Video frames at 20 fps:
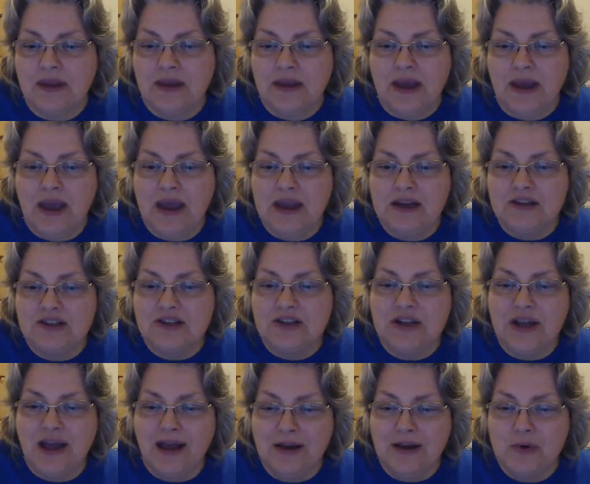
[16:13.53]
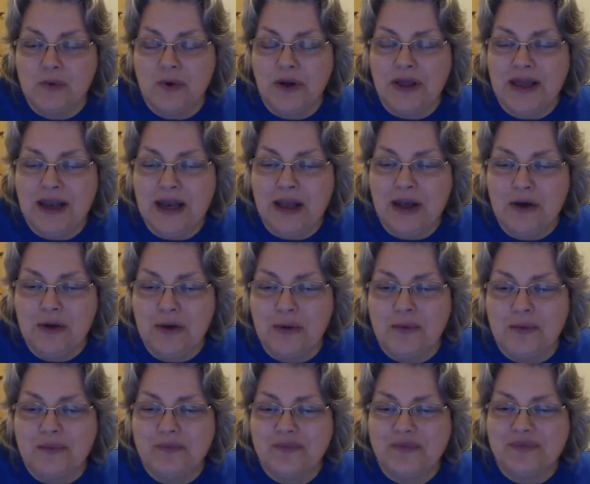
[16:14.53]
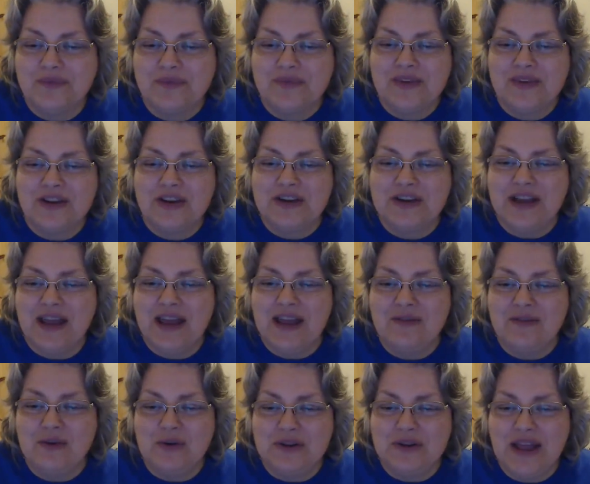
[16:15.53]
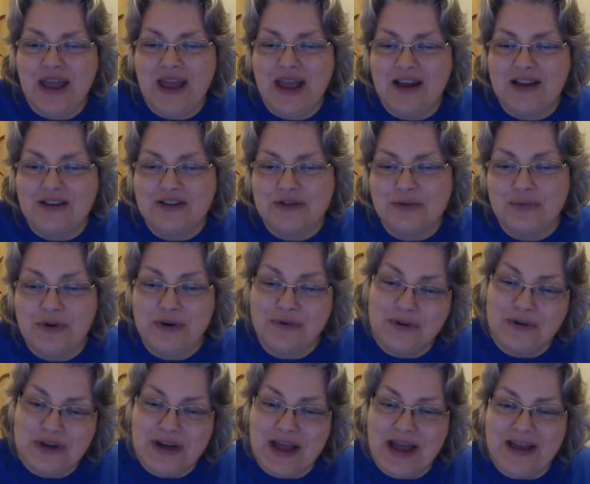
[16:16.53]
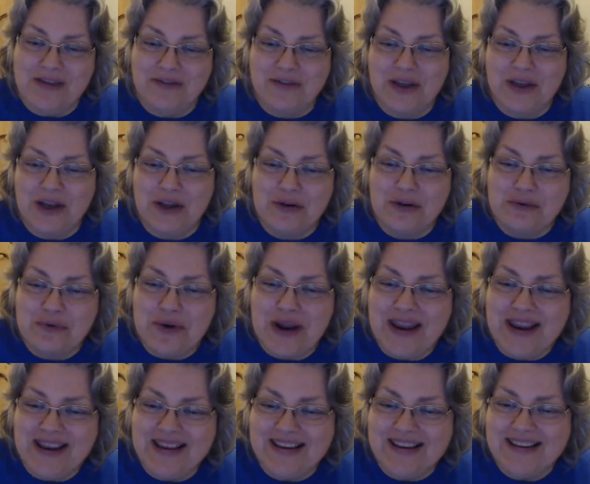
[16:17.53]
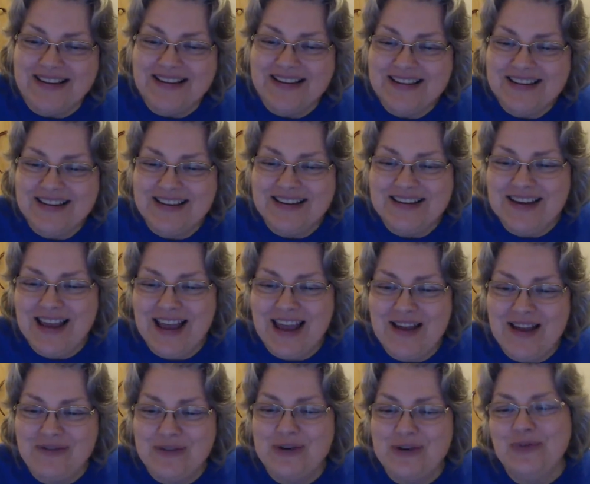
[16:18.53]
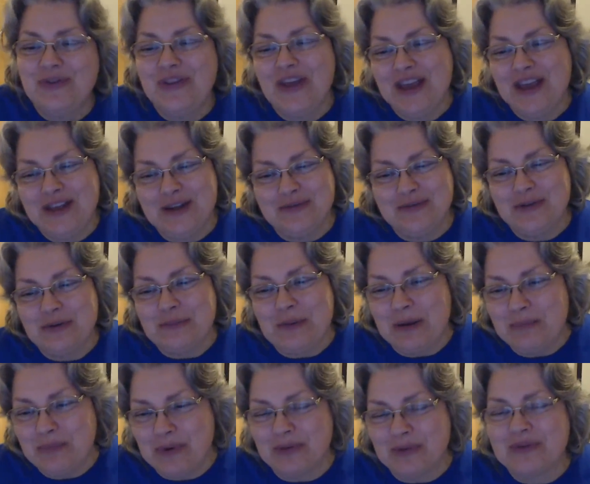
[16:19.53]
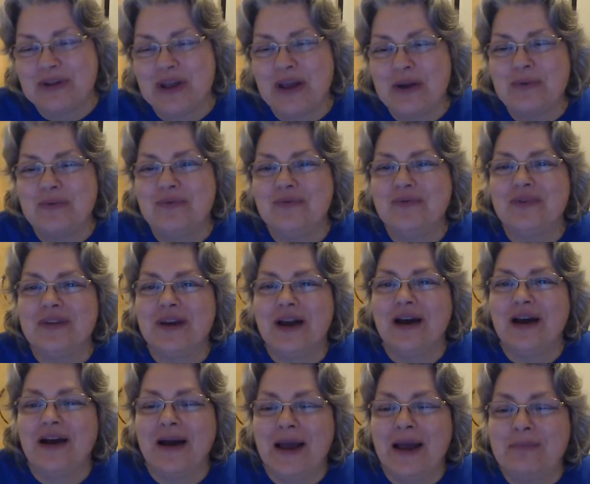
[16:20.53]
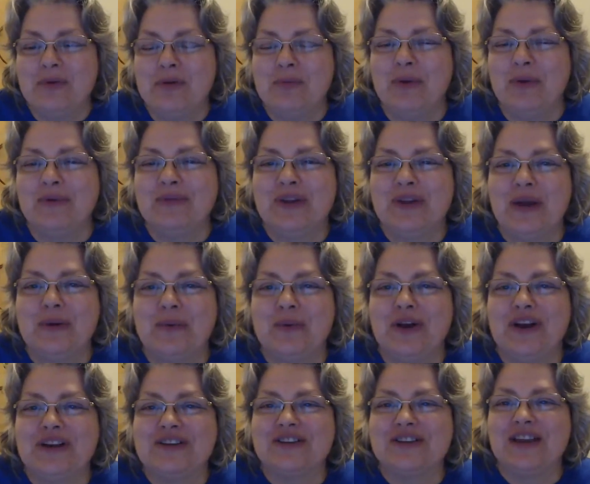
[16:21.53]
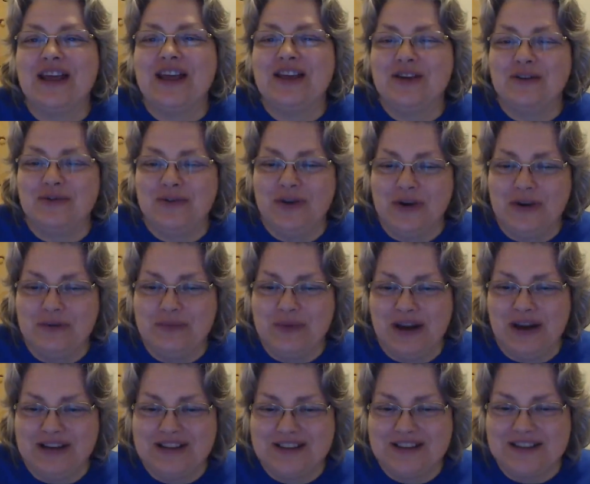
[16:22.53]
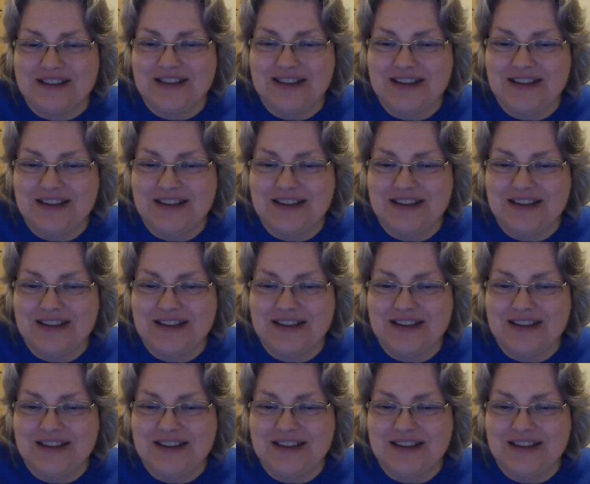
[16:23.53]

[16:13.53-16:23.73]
HC Aqua, hello. Good to have you in the house. River Life, hello, Rank. Good to have you. Thank you for my birthday. Happy birthday wish. Thank you very much.